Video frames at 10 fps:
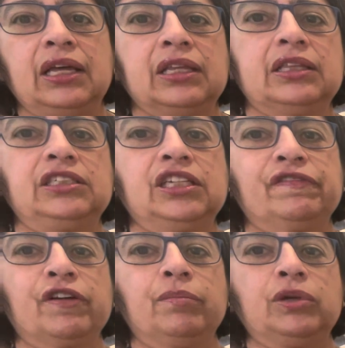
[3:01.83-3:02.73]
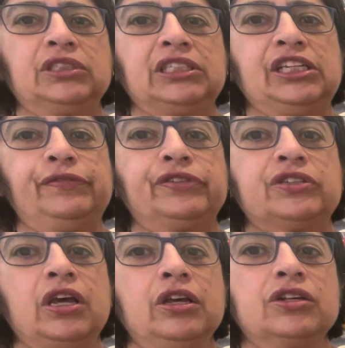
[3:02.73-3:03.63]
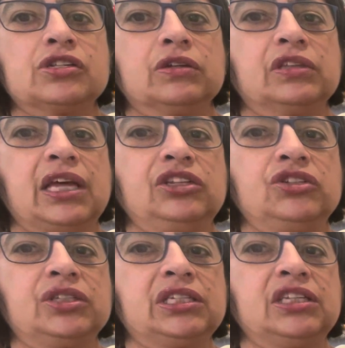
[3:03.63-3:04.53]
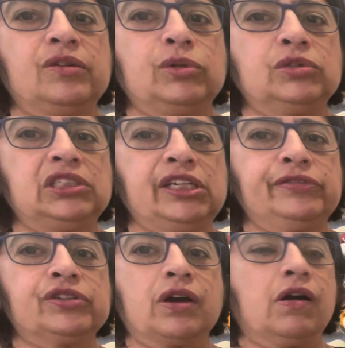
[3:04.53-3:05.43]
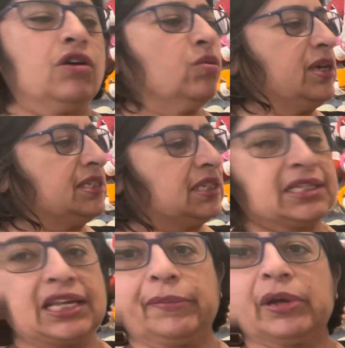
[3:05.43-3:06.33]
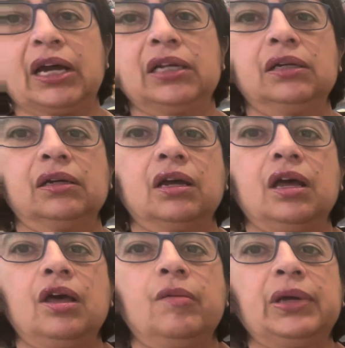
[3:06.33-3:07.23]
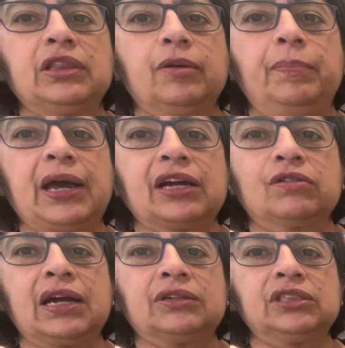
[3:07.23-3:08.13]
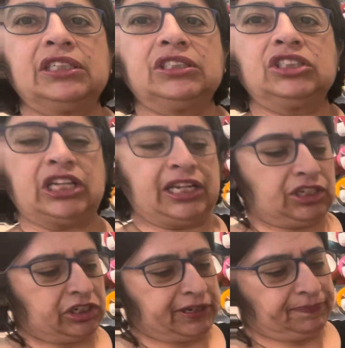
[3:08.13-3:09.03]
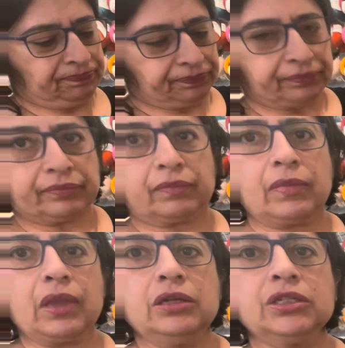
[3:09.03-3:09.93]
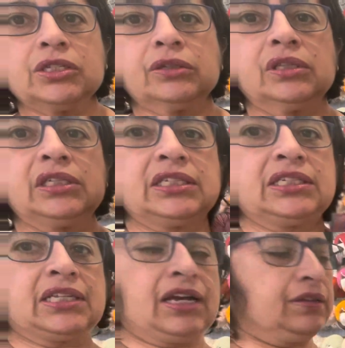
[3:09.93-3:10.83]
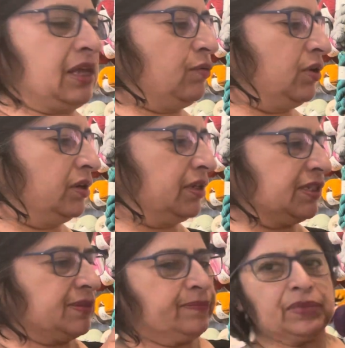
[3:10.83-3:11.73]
the different motifs. So then you see the motifs are always the same color, but the background is changing. So this is how that works.